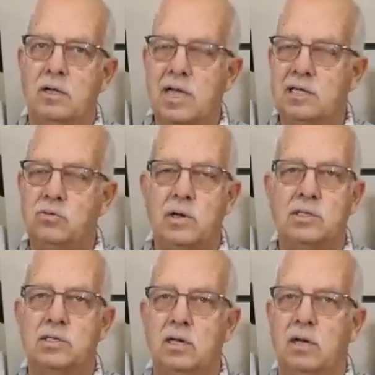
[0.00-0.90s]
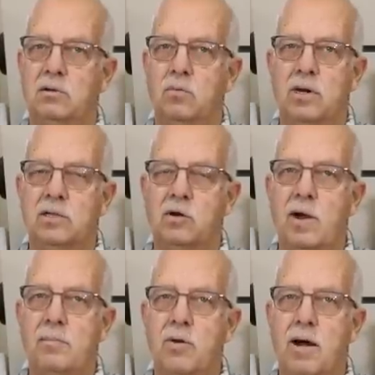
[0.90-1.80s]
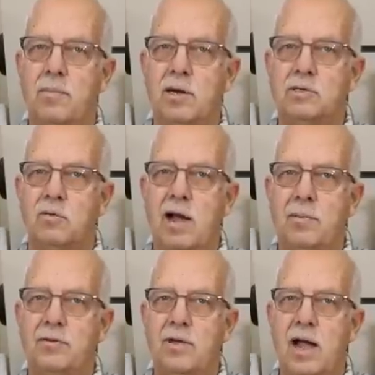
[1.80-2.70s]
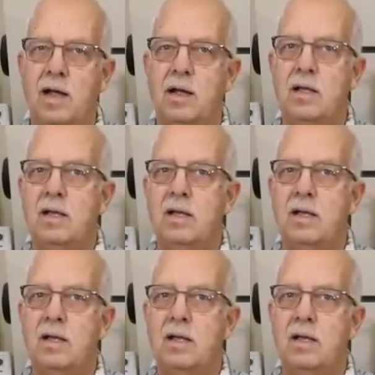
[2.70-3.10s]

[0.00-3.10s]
That's what's uh, one of the great properties of Rapid Tac.